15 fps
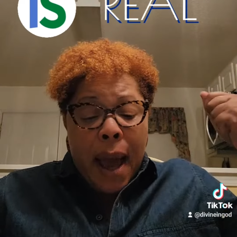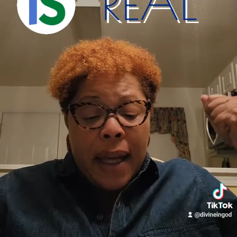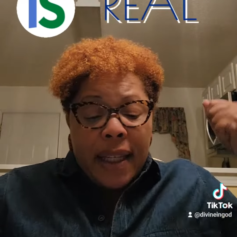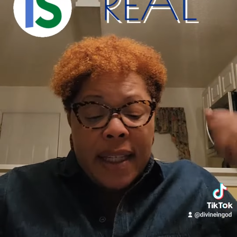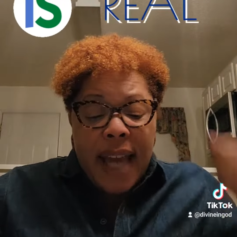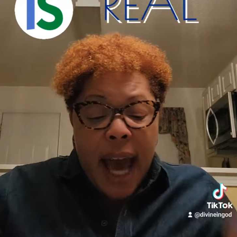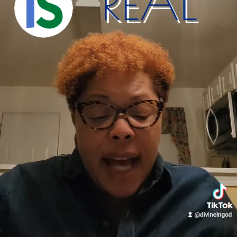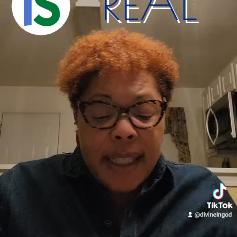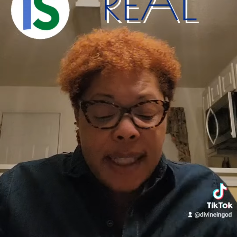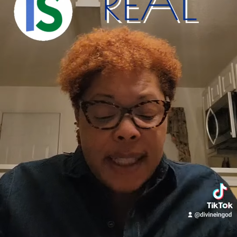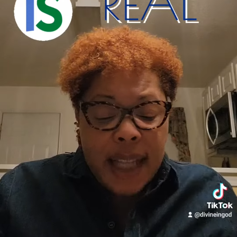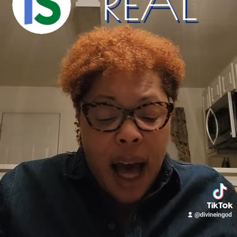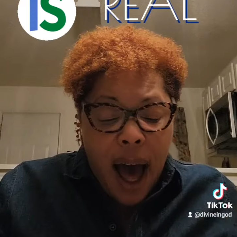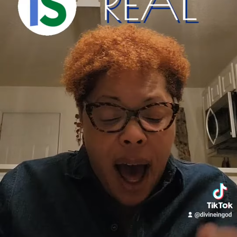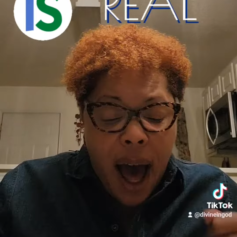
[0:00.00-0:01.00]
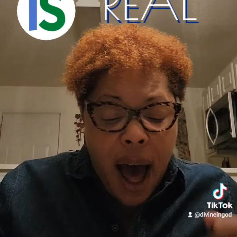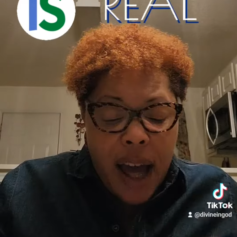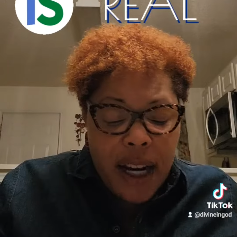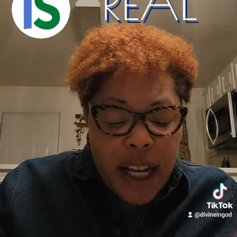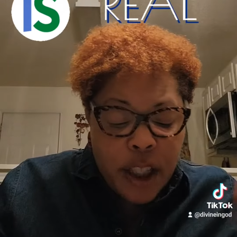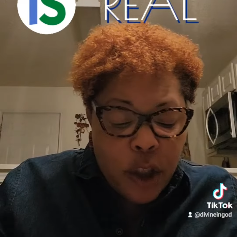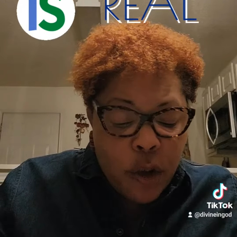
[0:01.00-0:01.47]
Yes, God
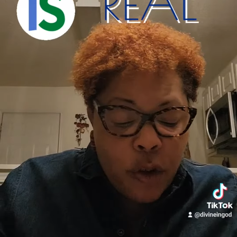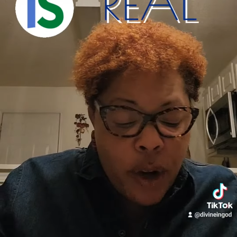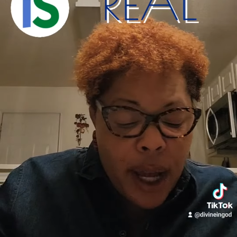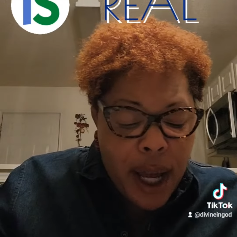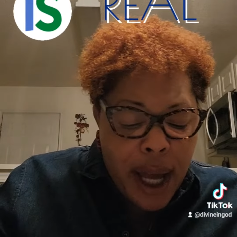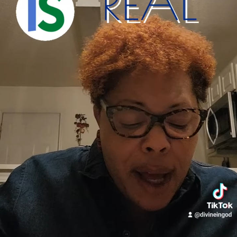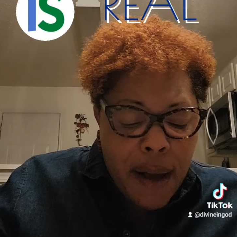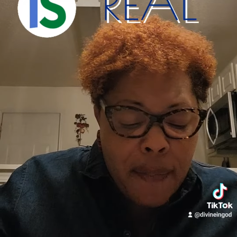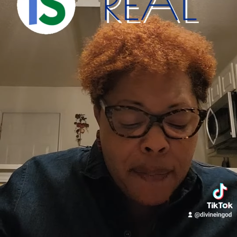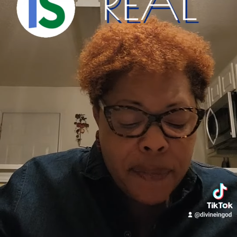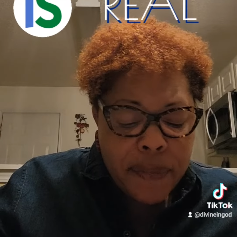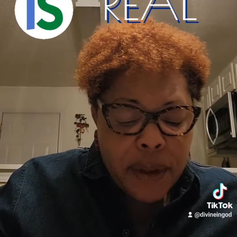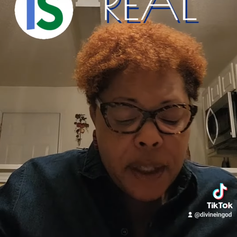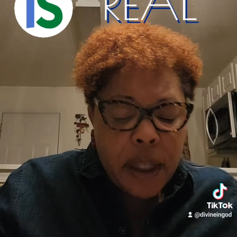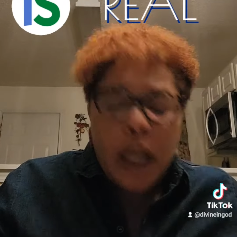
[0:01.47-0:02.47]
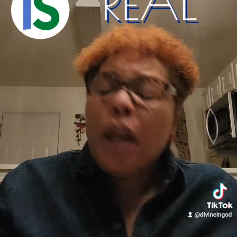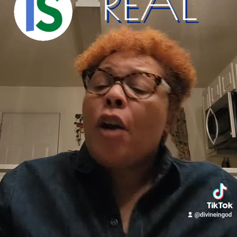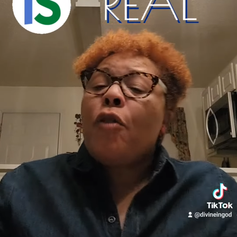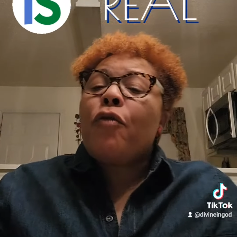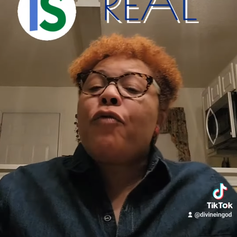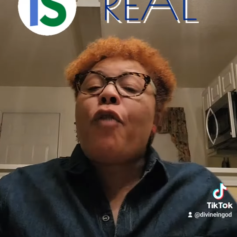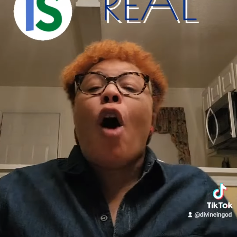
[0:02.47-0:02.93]
is real,
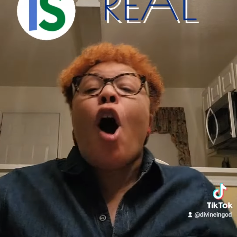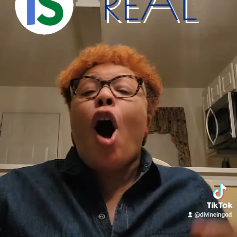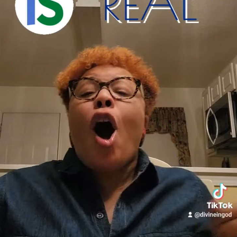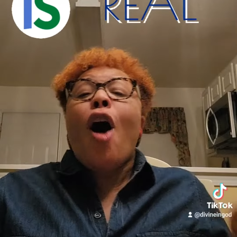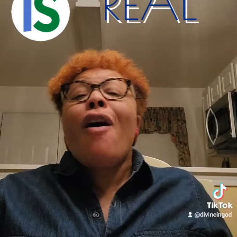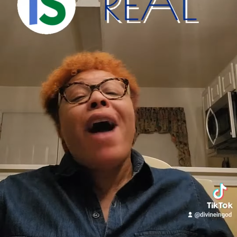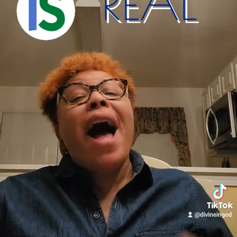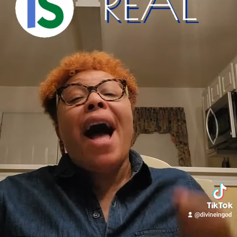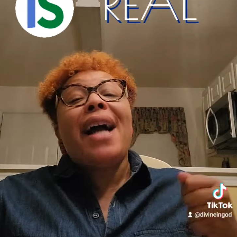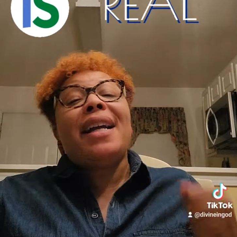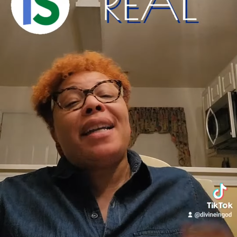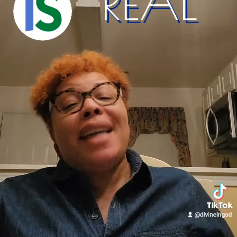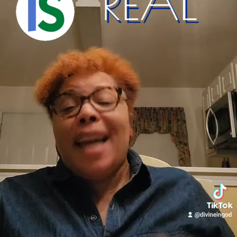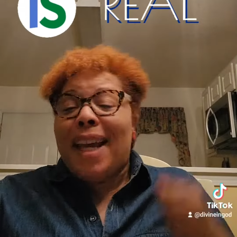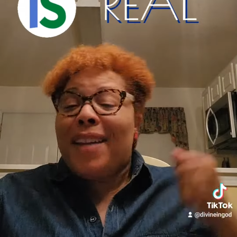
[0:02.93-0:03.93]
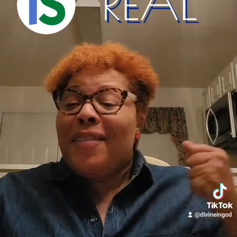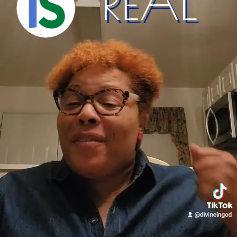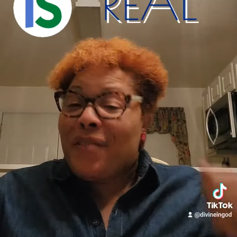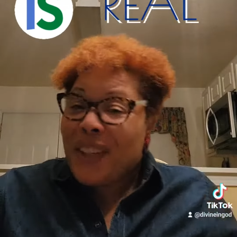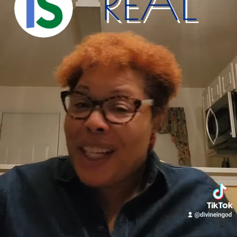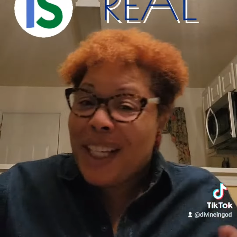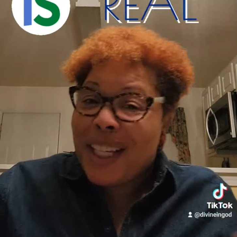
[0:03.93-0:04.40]
for I can
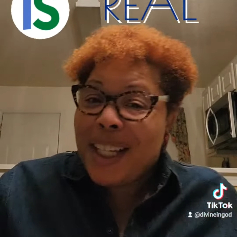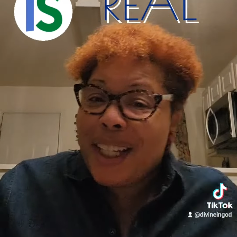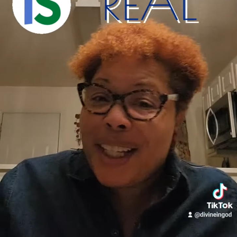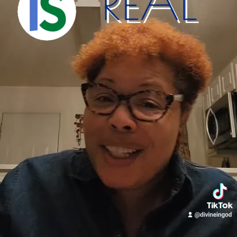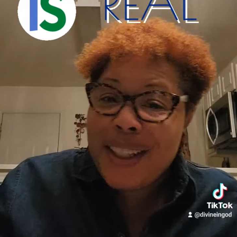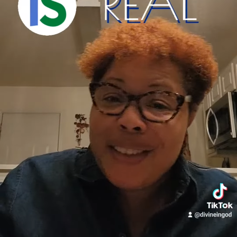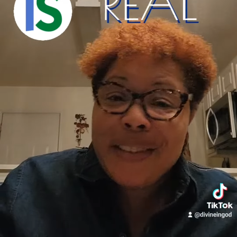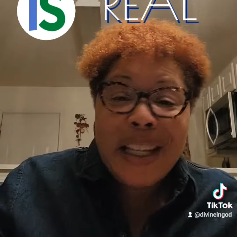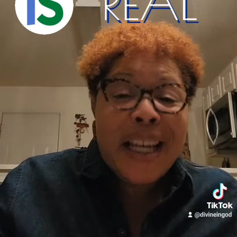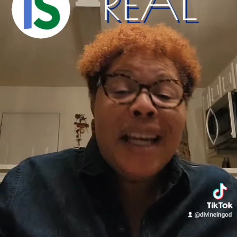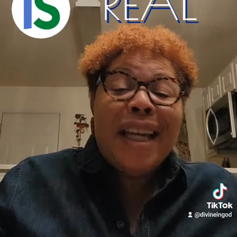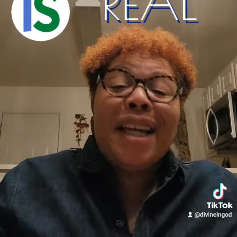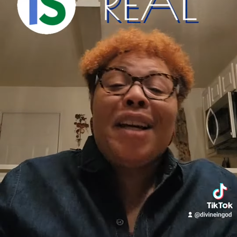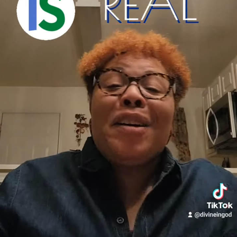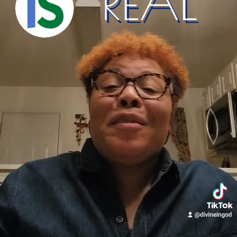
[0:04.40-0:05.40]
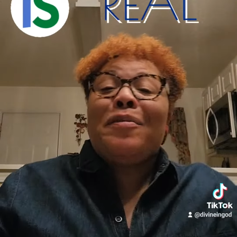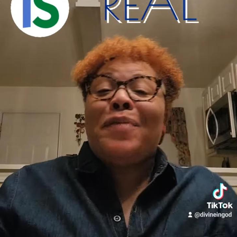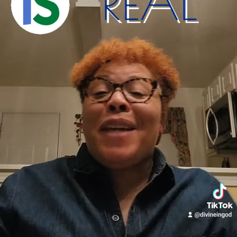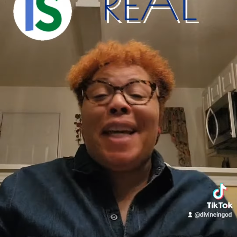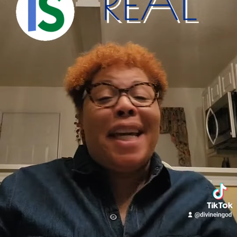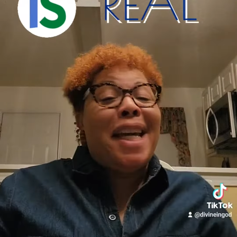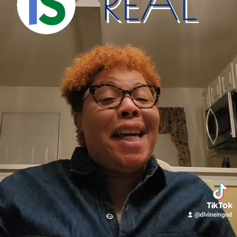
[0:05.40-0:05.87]
feel him
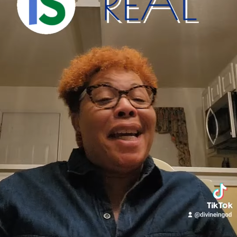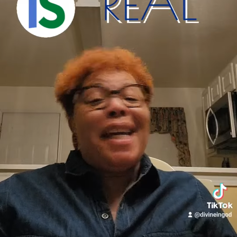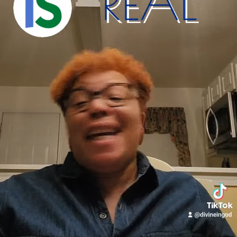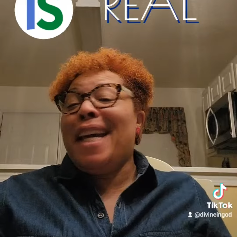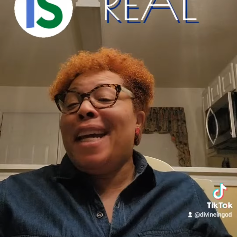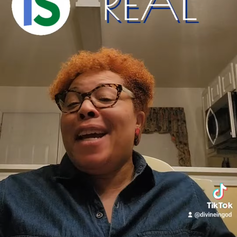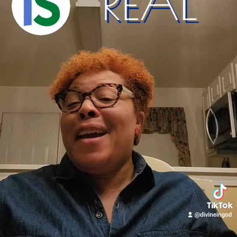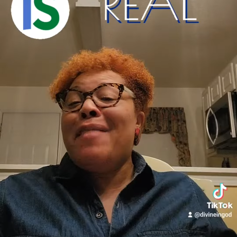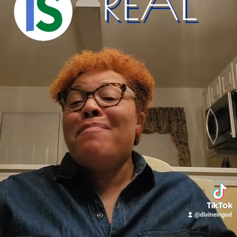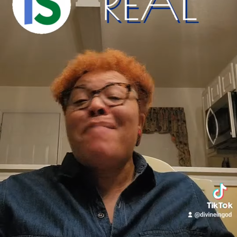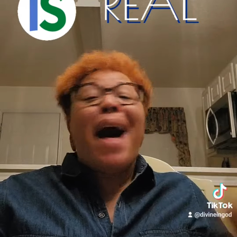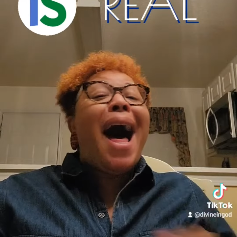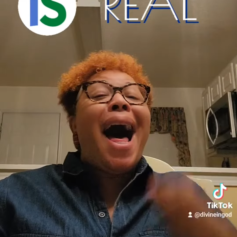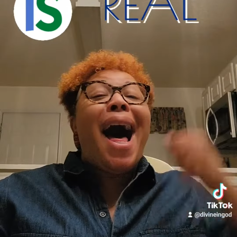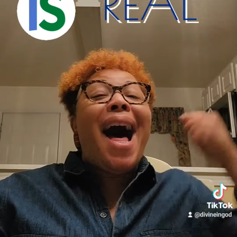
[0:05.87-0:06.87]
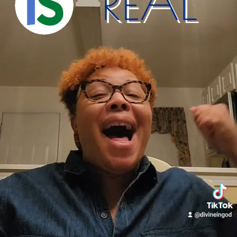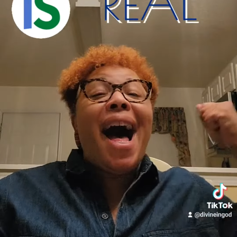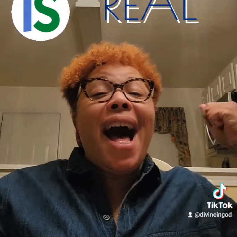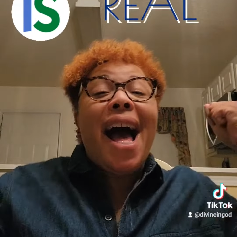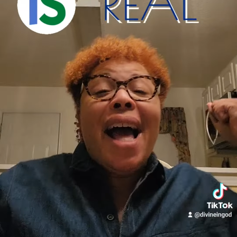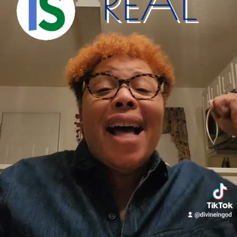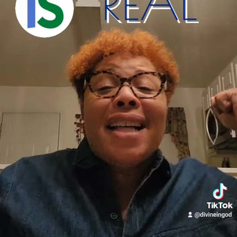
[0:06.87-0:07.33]
in
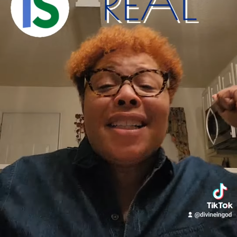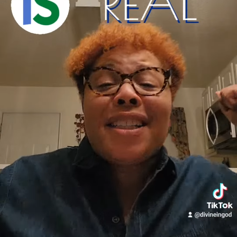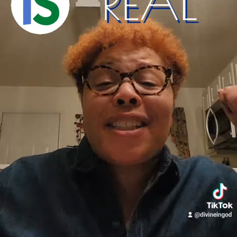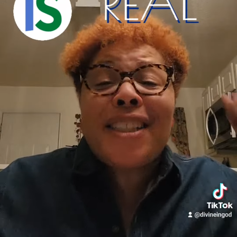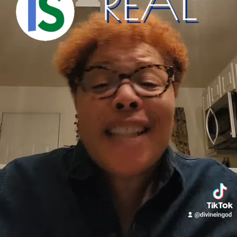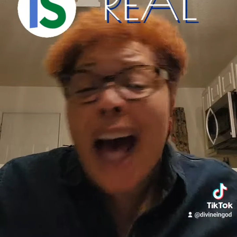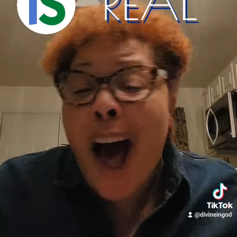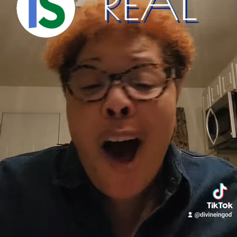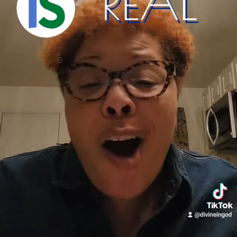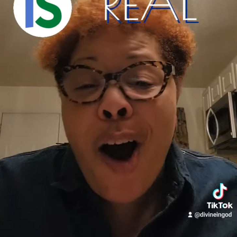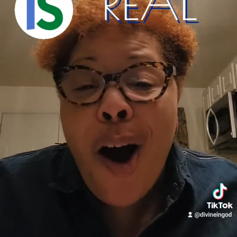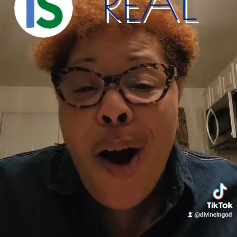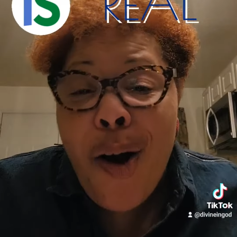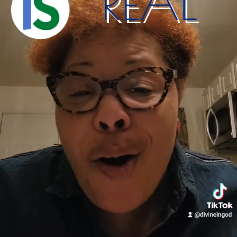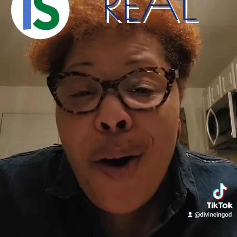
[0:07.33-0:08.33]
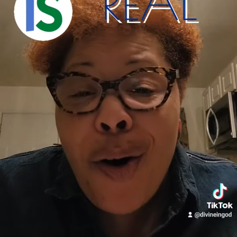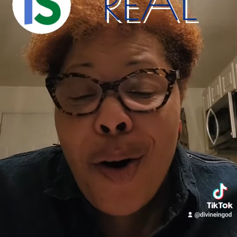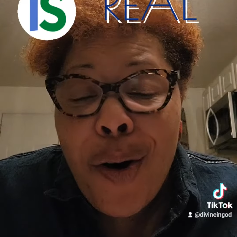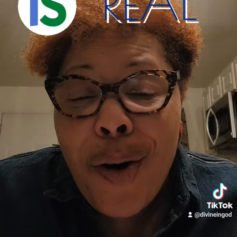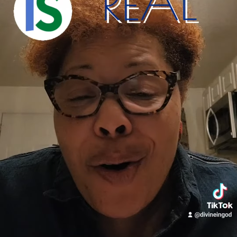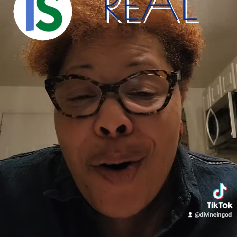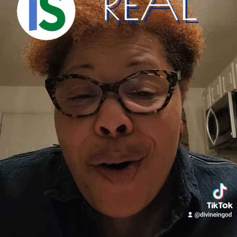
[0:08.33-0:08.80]
my
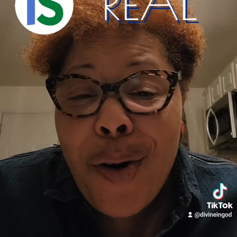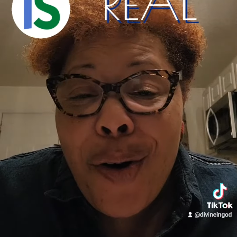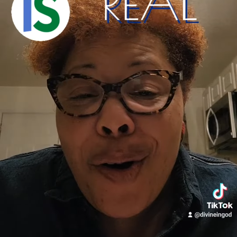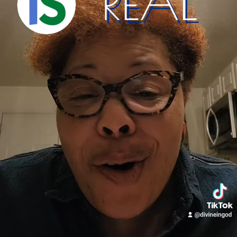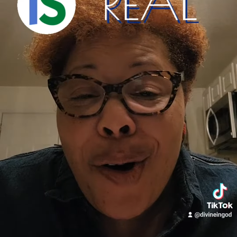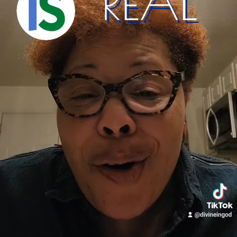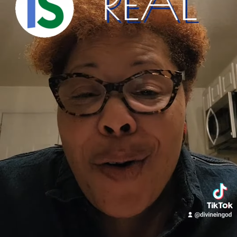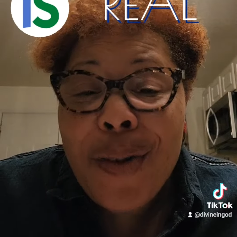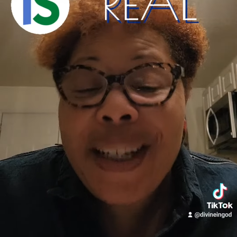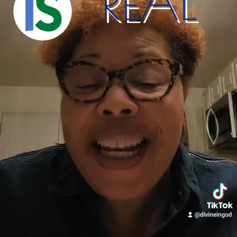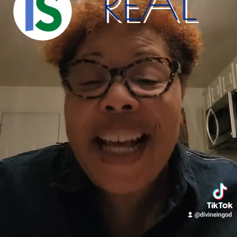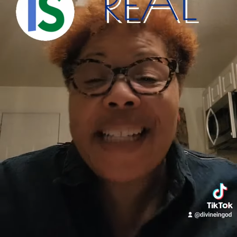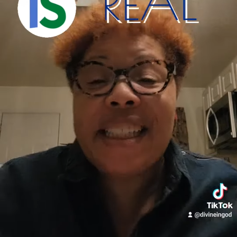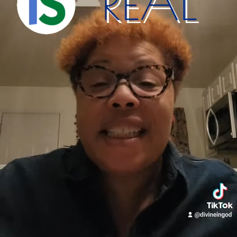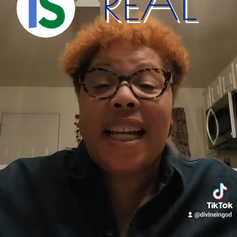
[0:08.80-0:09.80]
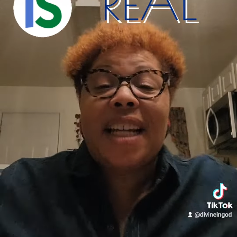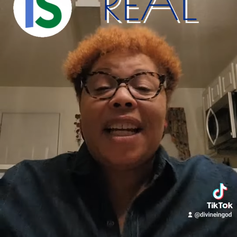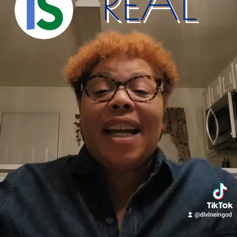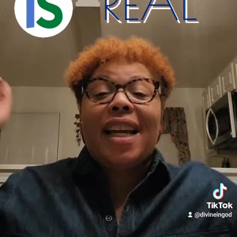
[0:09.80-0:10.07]
soul. Listen.